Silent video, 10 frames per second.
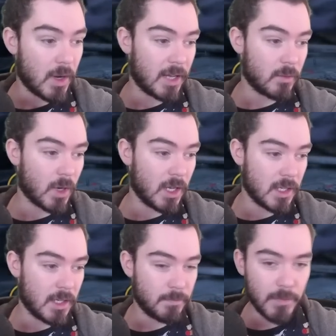and
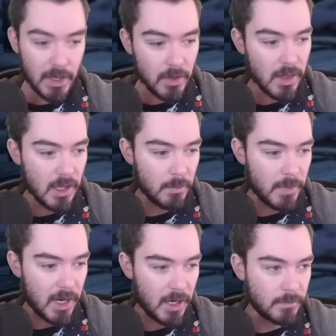Ronda, how do they
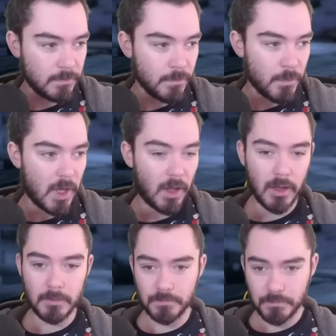compare?
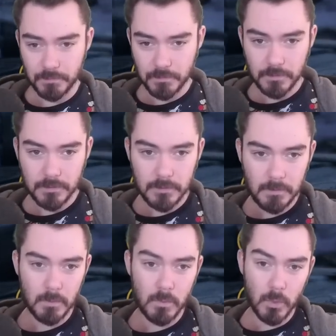Um,
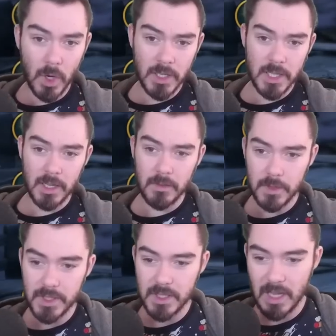Ronda
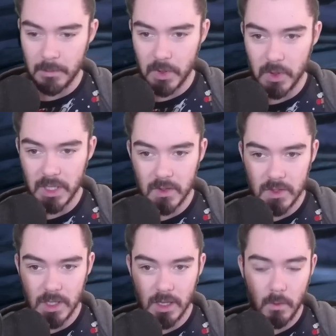versus Genbo, you can
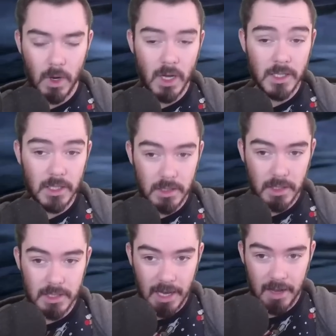see that Ronda
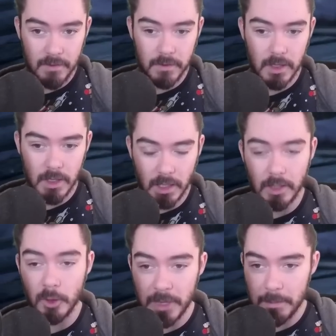does have a
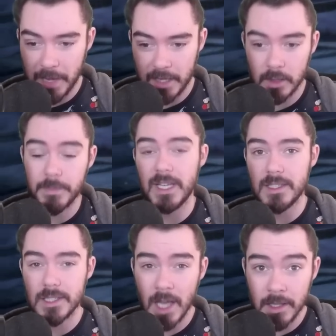little bit better
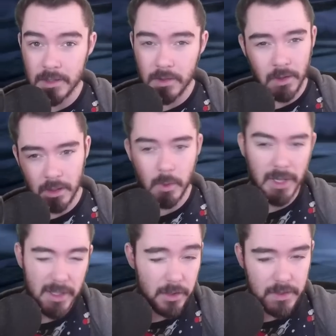base stats, kind of
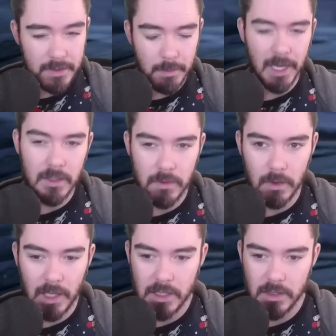what you'd expect
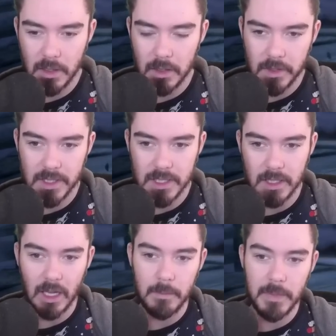for legendary versus
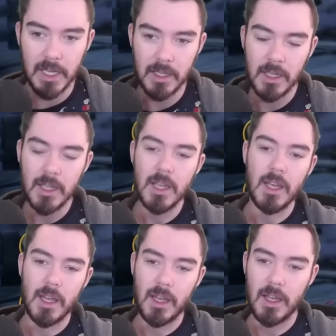epic.
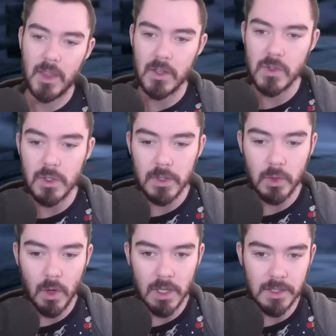Uh, and then sort of
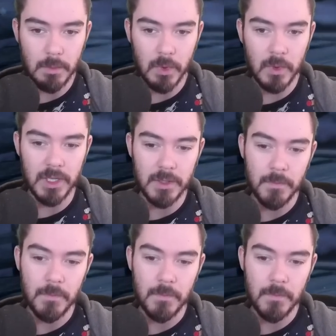across the board,